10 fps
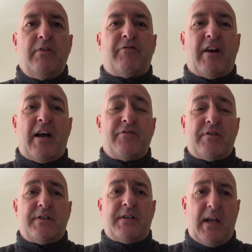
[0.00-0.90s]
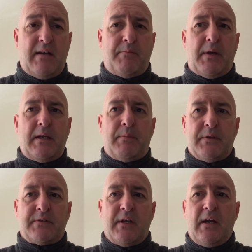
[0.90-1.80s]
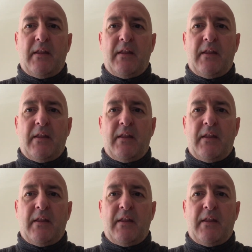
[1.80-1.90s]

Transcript: over 110 papers.